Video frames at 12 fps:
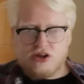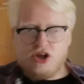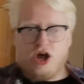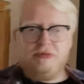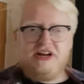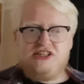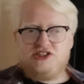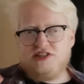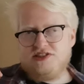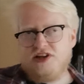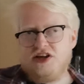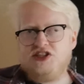Carbonation
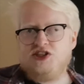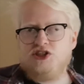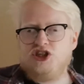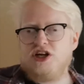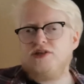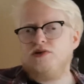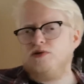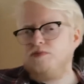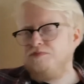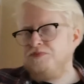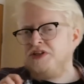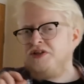is nice and gentle,
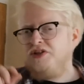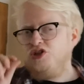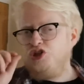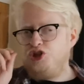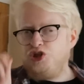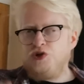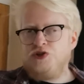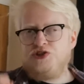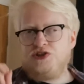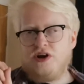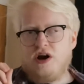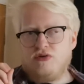
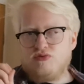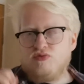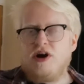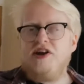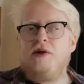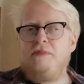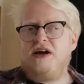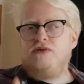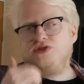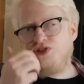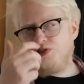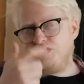just a right
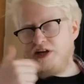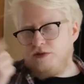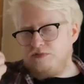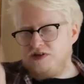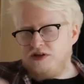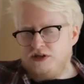amount, just to help